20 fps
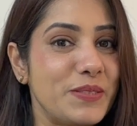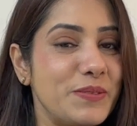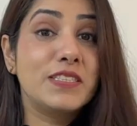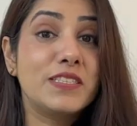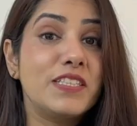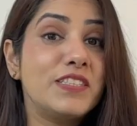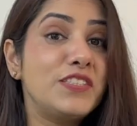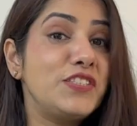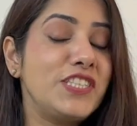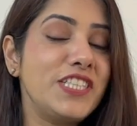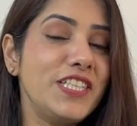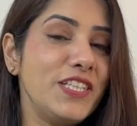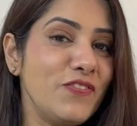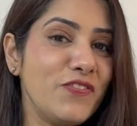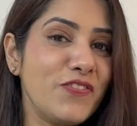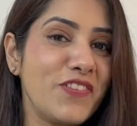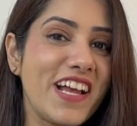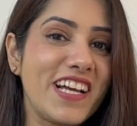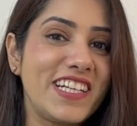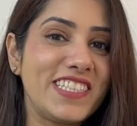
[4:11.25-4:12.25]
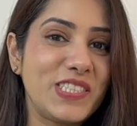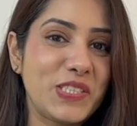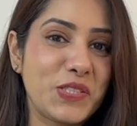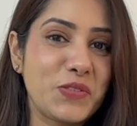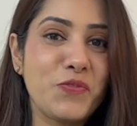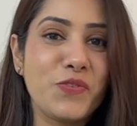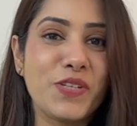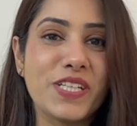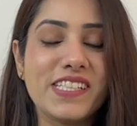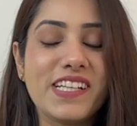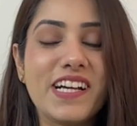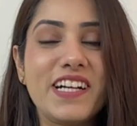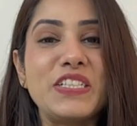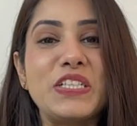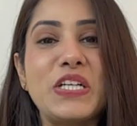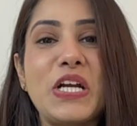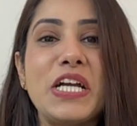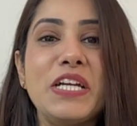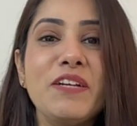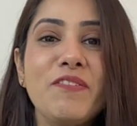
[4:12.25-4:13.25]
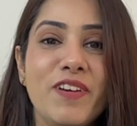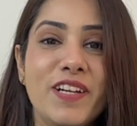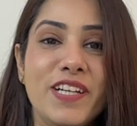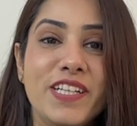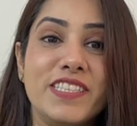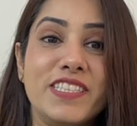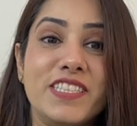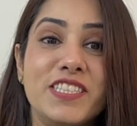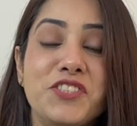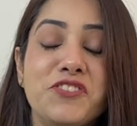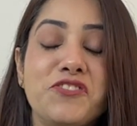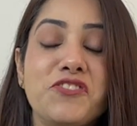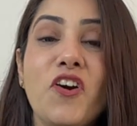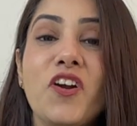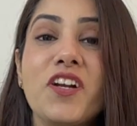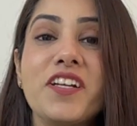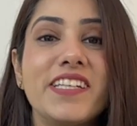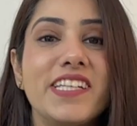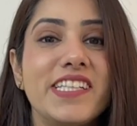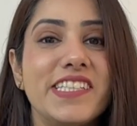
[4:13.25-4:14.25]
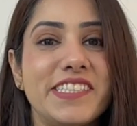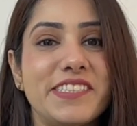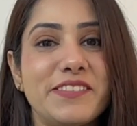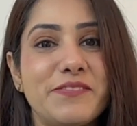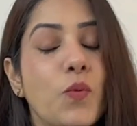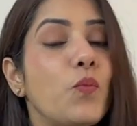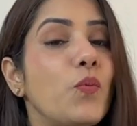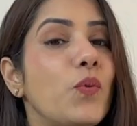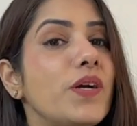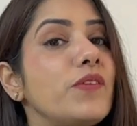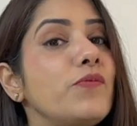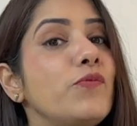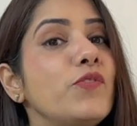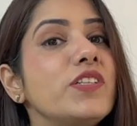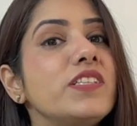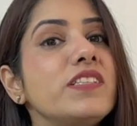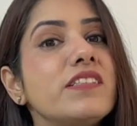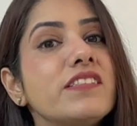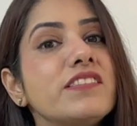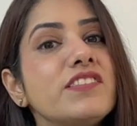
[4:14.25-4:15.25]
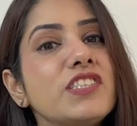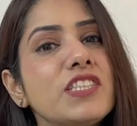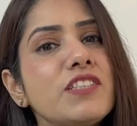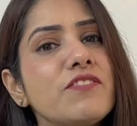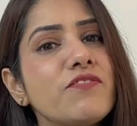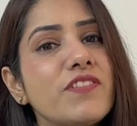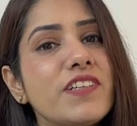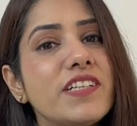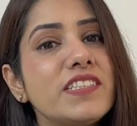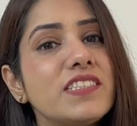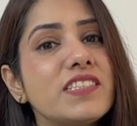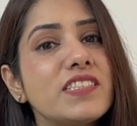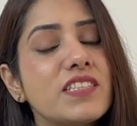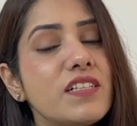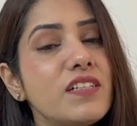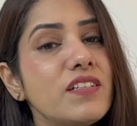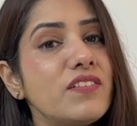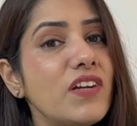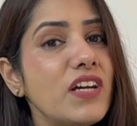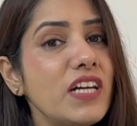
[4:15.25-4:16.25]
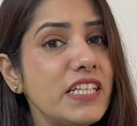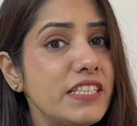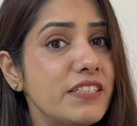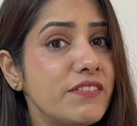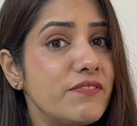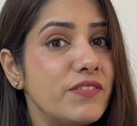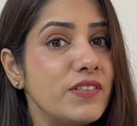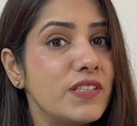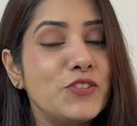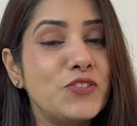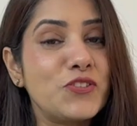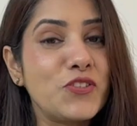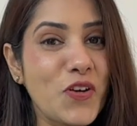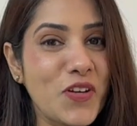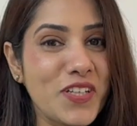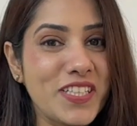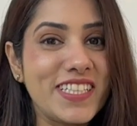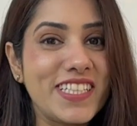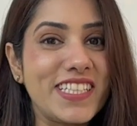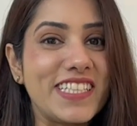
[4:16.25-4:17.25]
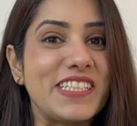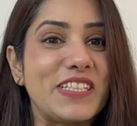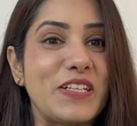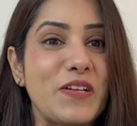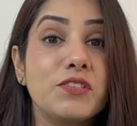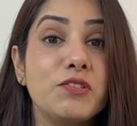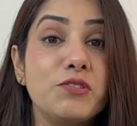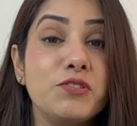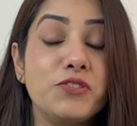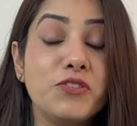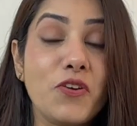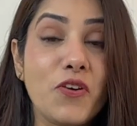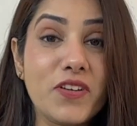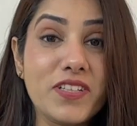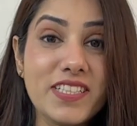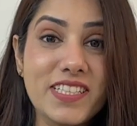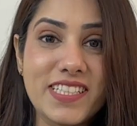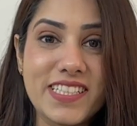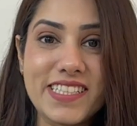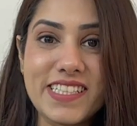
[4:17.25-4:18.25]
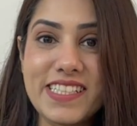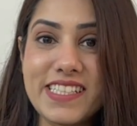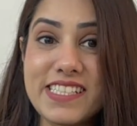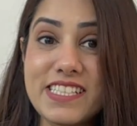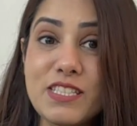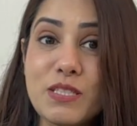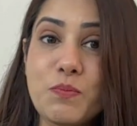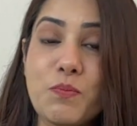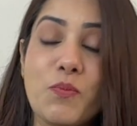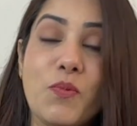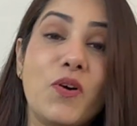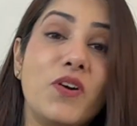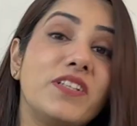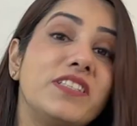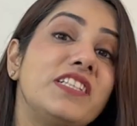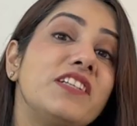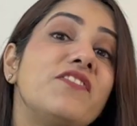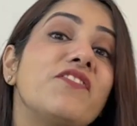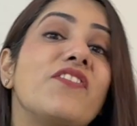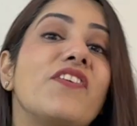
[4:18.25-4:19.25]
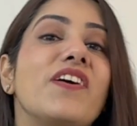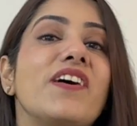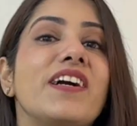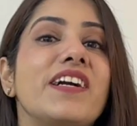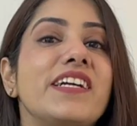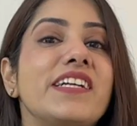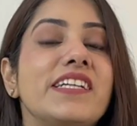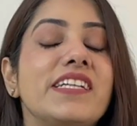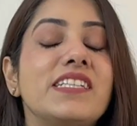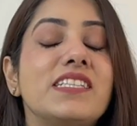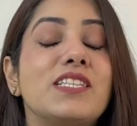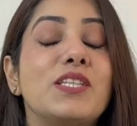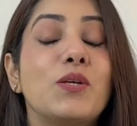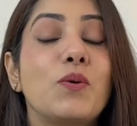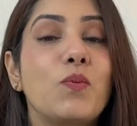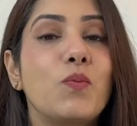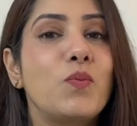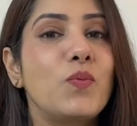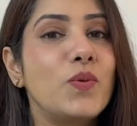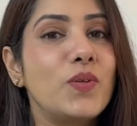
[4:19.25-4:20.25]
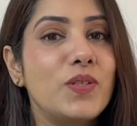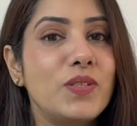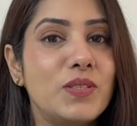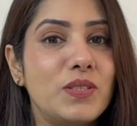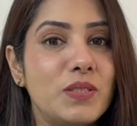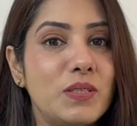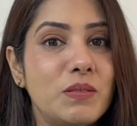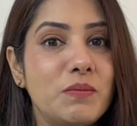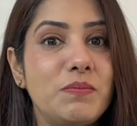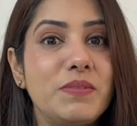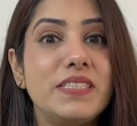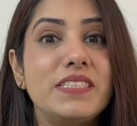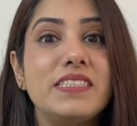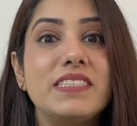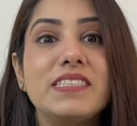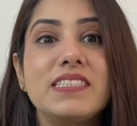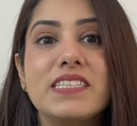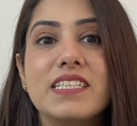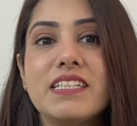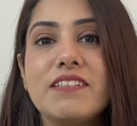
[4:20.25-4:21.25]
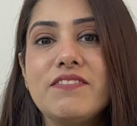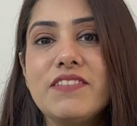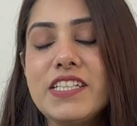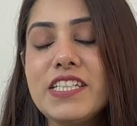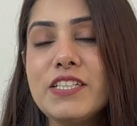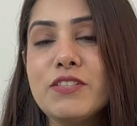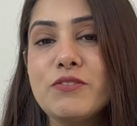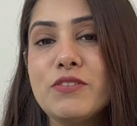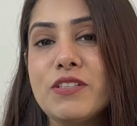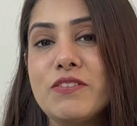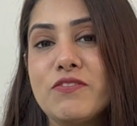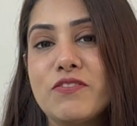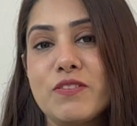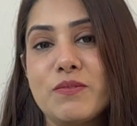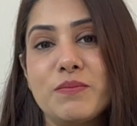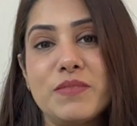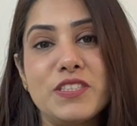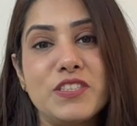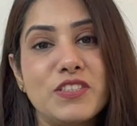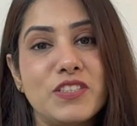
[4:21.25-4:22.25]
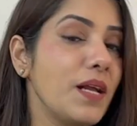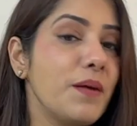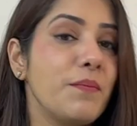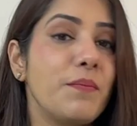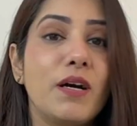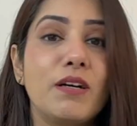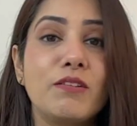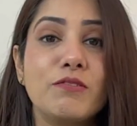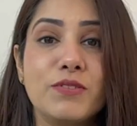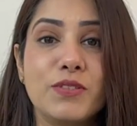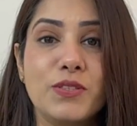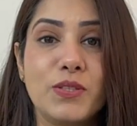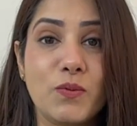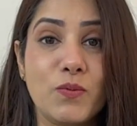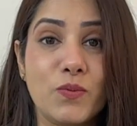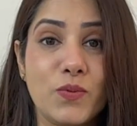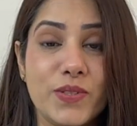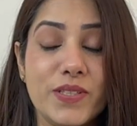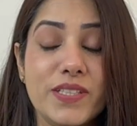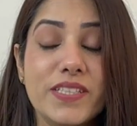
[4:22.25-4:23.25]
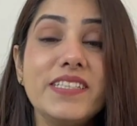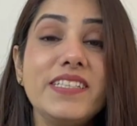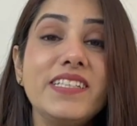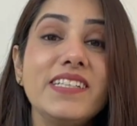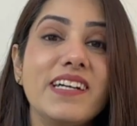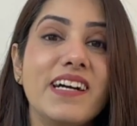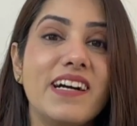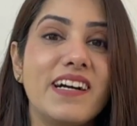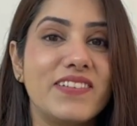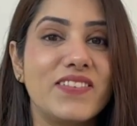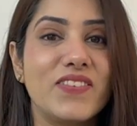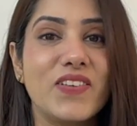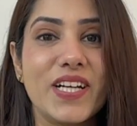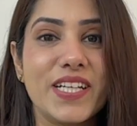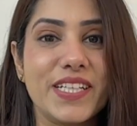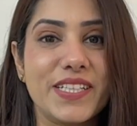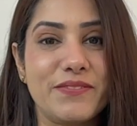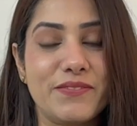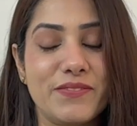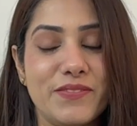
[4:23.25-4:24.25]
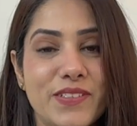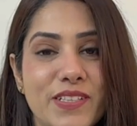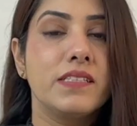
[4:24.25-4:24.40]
The chief guest will arrive here shortly. When will the chief guest arrive? Shortly. So shortly is modifying the verb. It is giving you information about the word arrive.